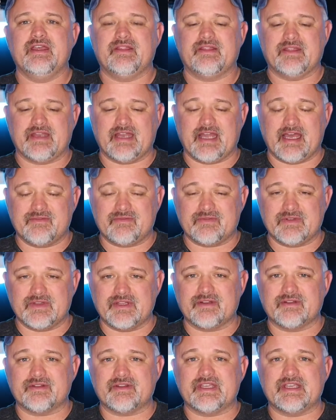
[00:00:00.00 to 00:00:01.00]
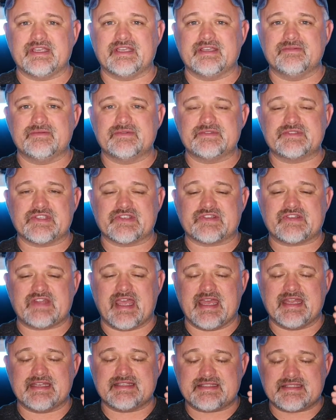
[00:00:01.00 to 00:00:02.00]
that I've literally just
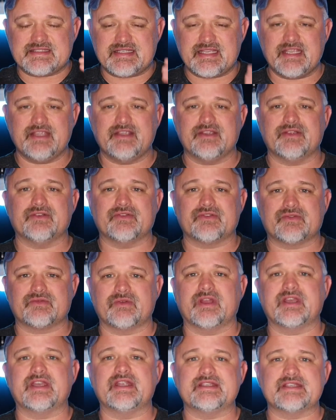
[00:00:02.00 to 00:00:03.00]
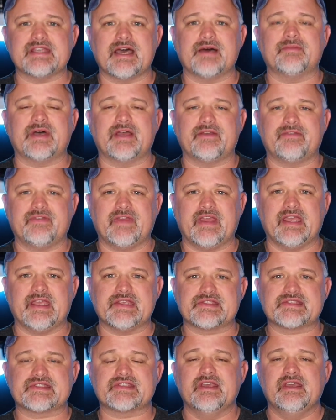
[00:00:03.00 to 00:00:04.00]
had tears running down my
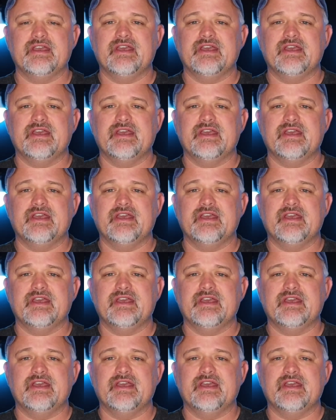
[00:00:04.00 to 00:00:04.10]
face